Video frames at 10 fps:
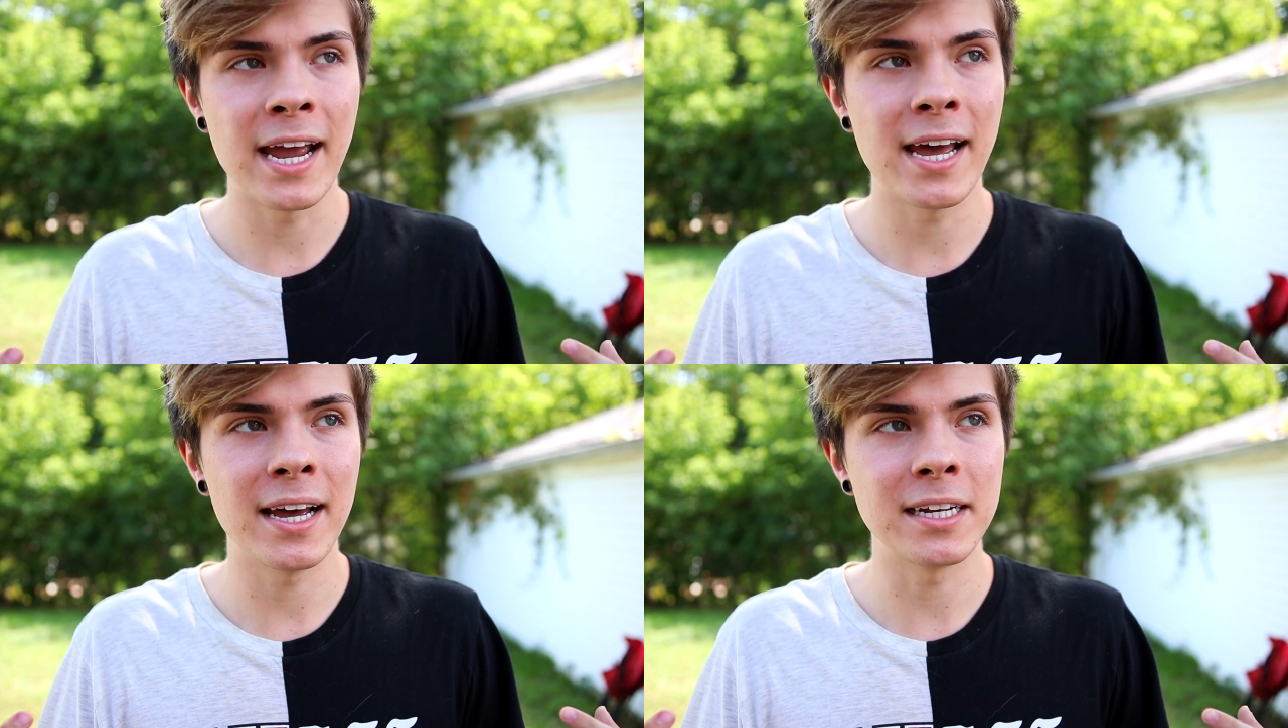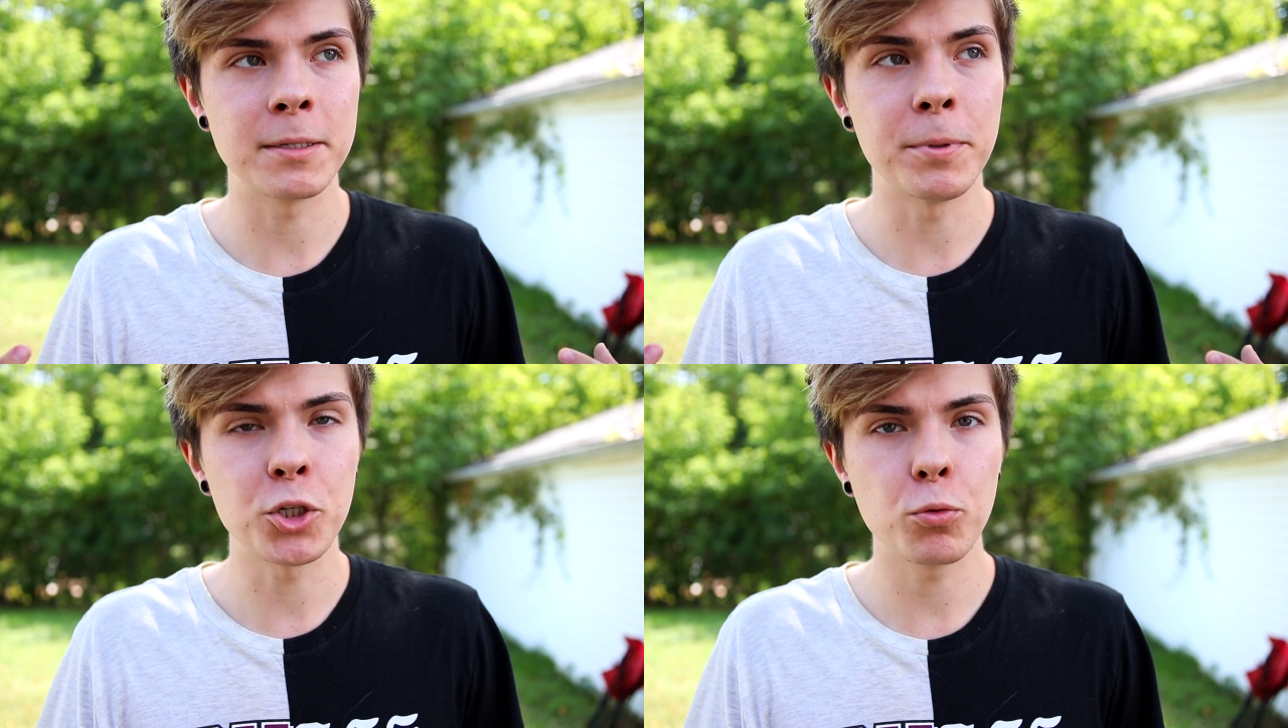
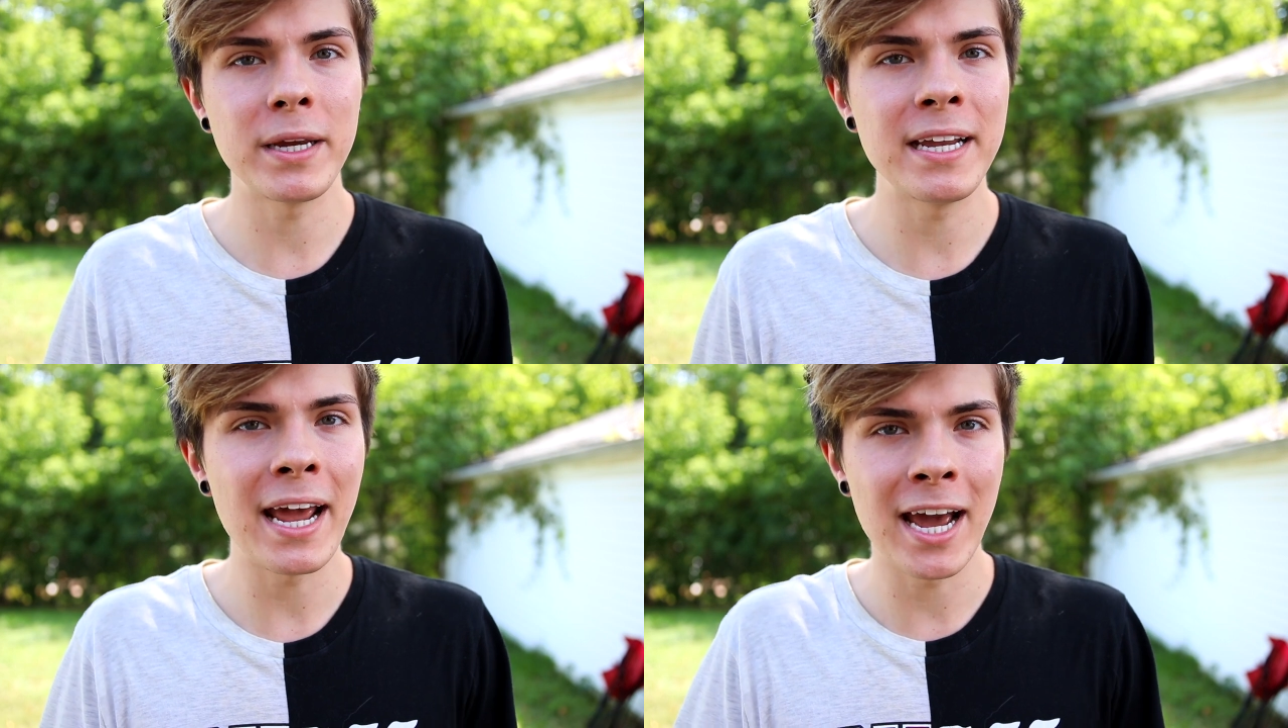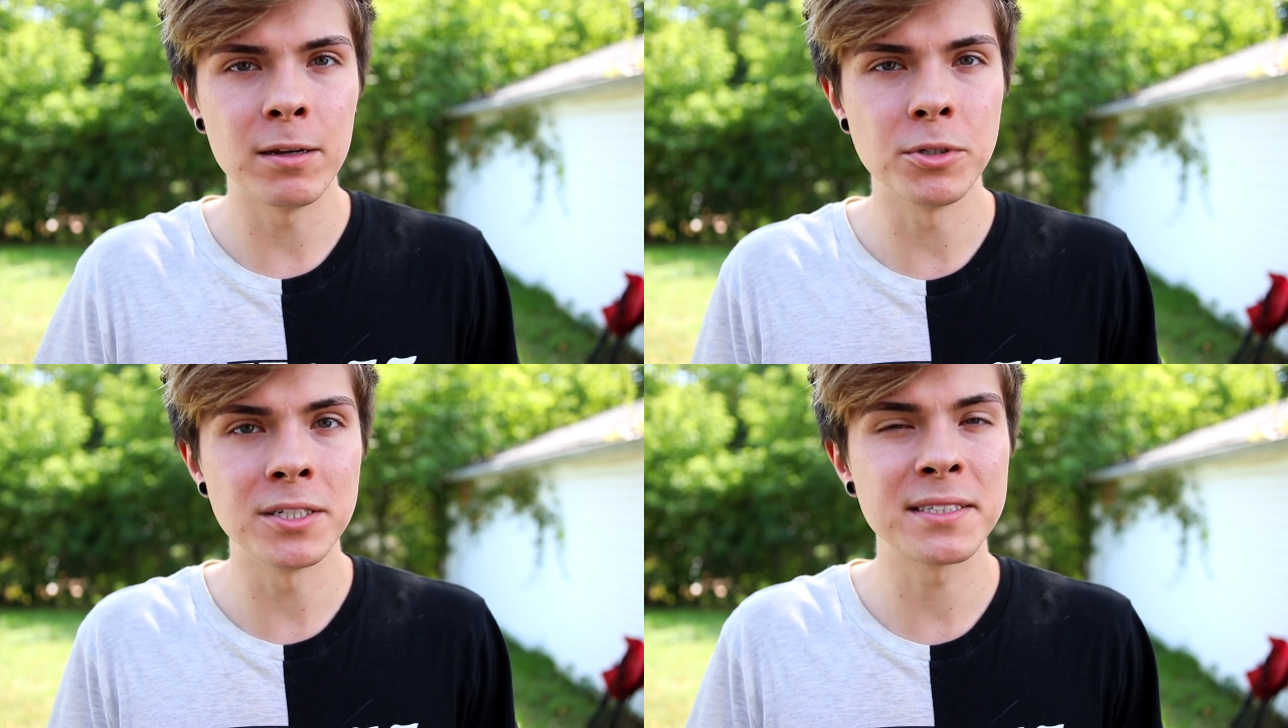and between
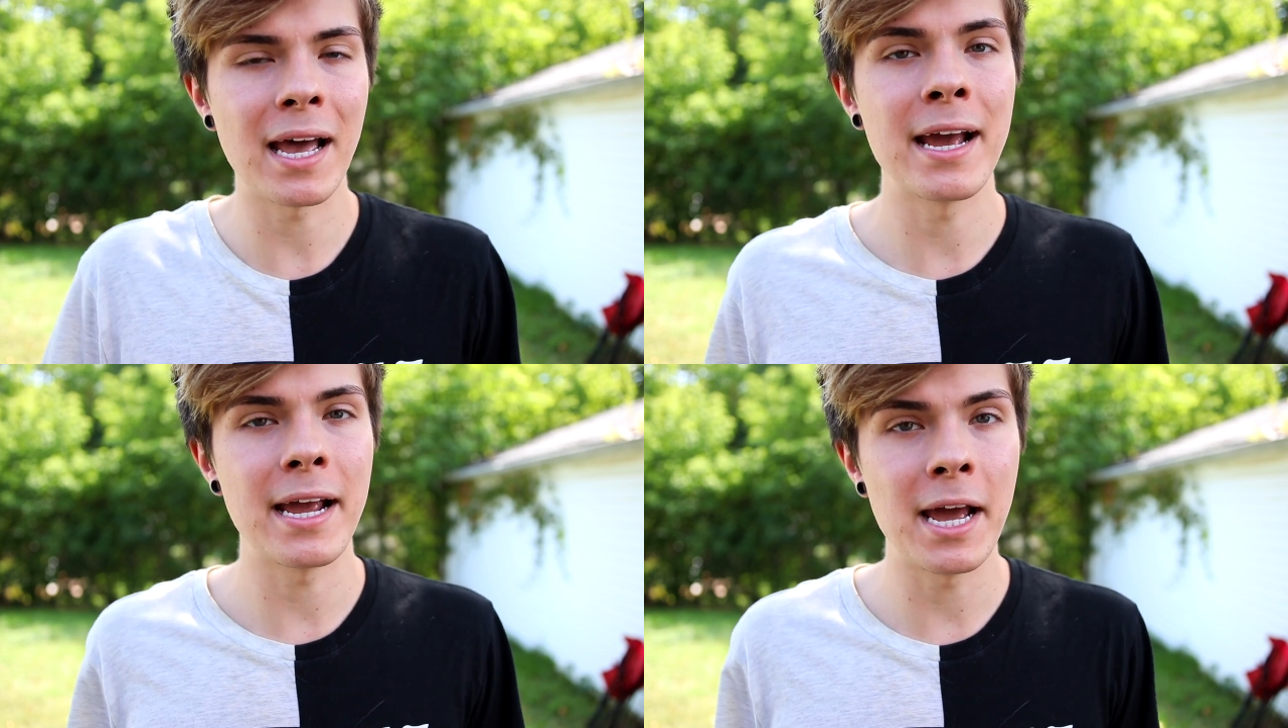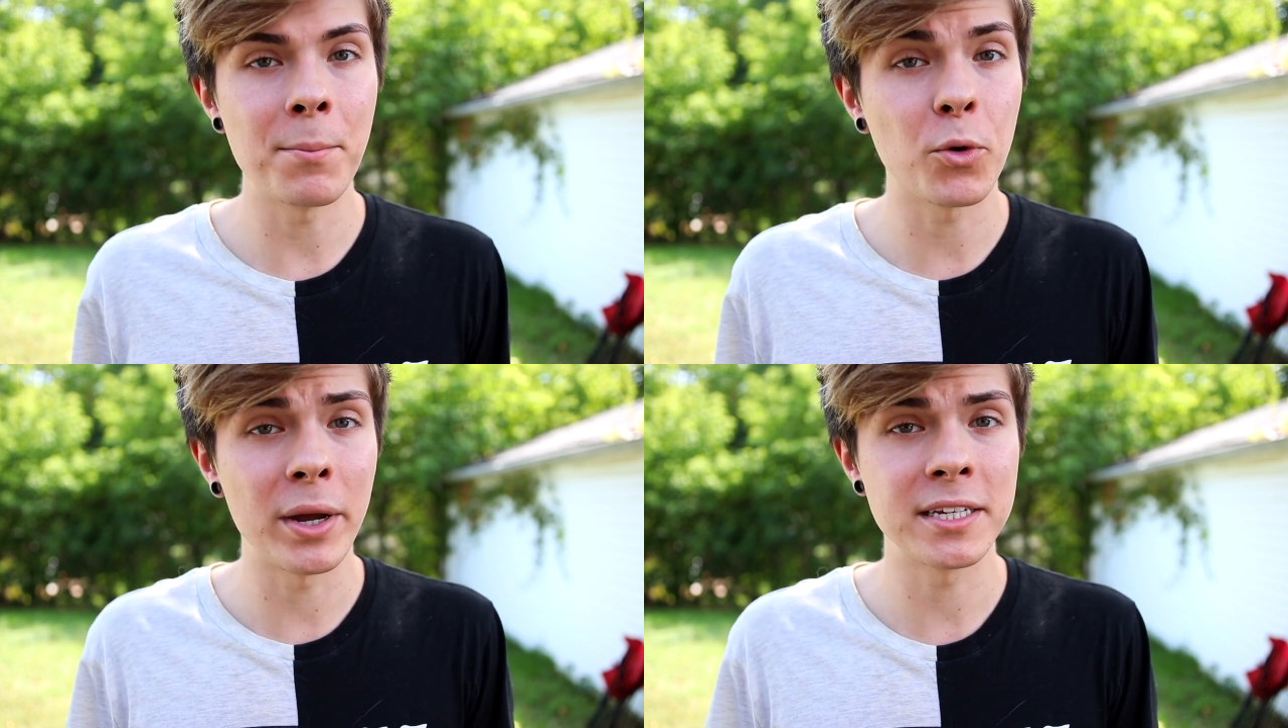animals, I
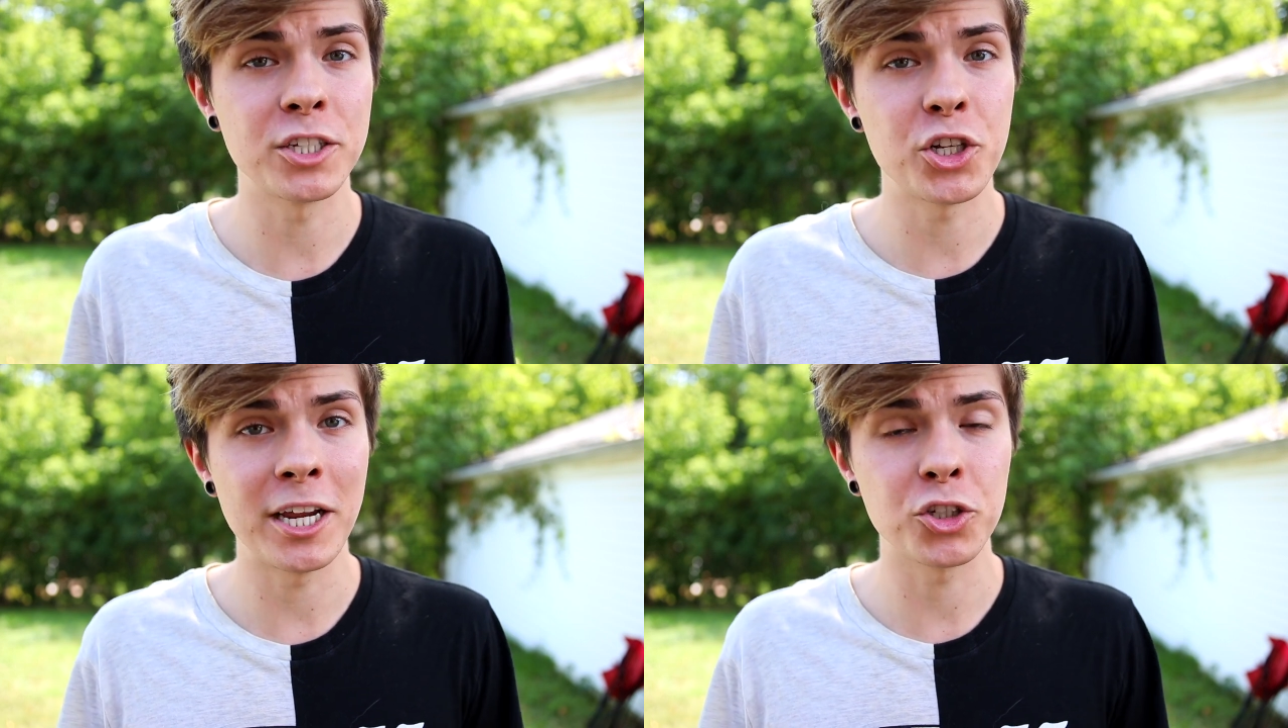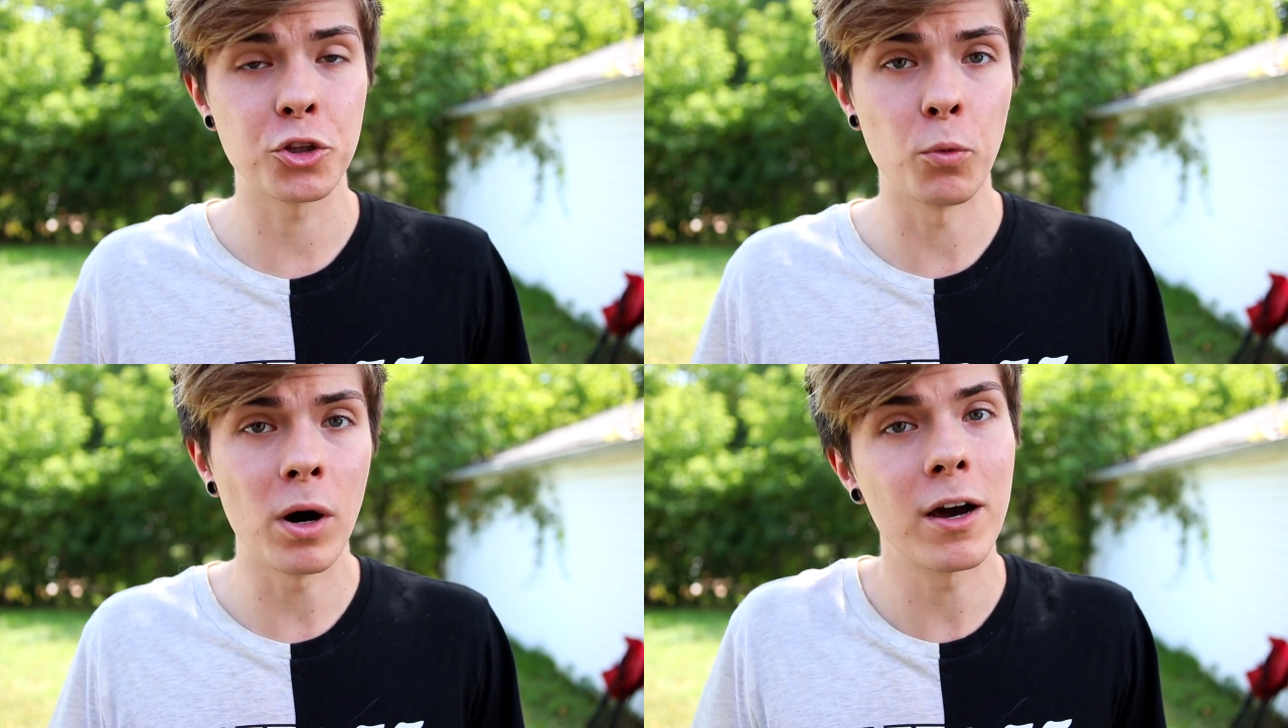am going to change
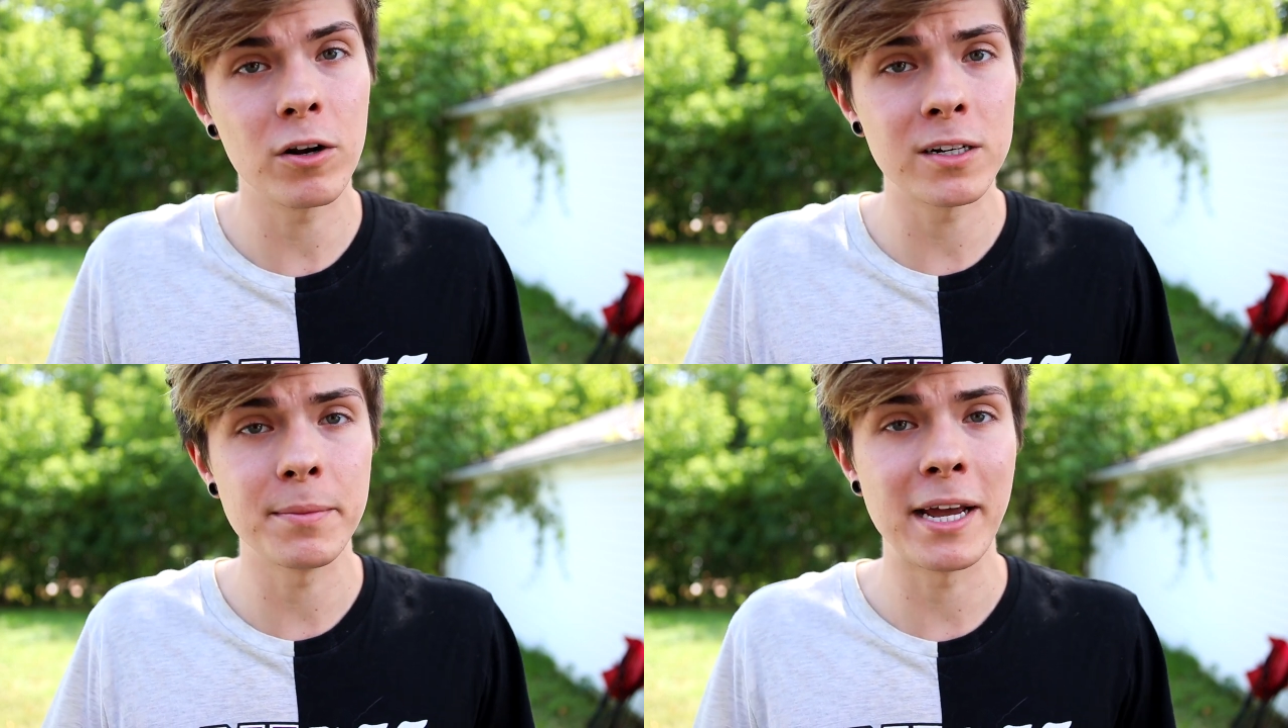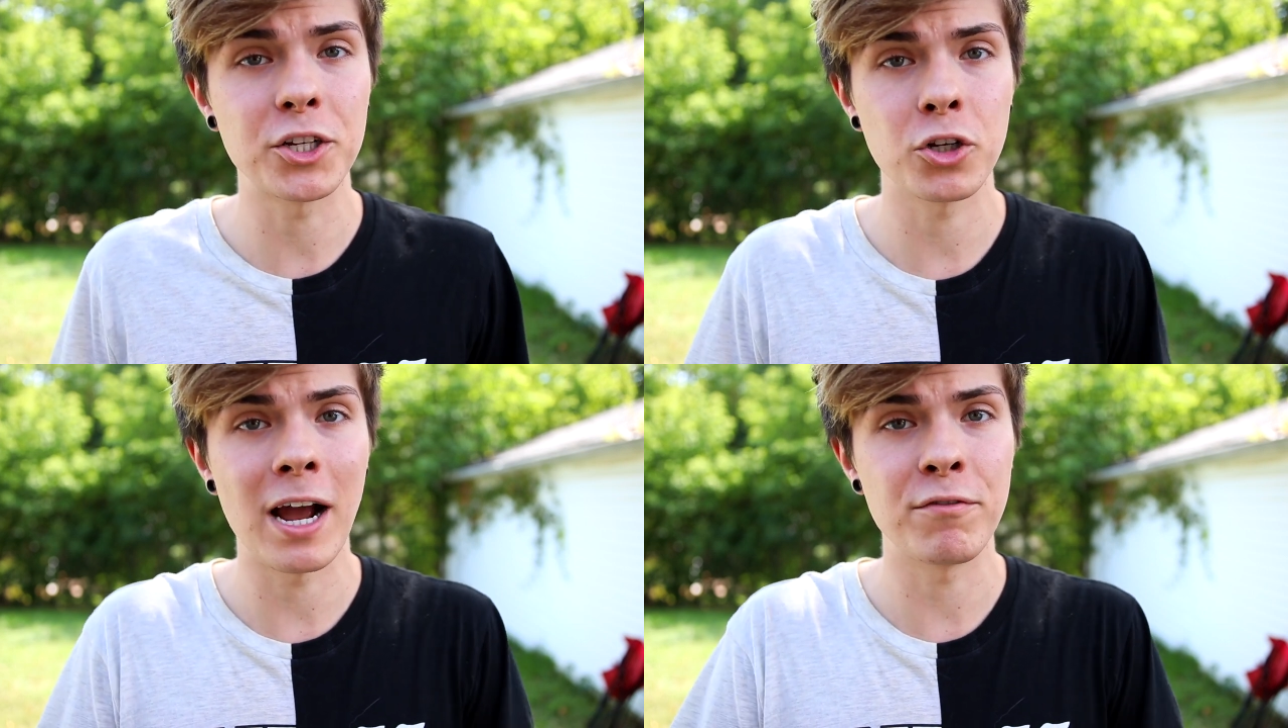the water to make sure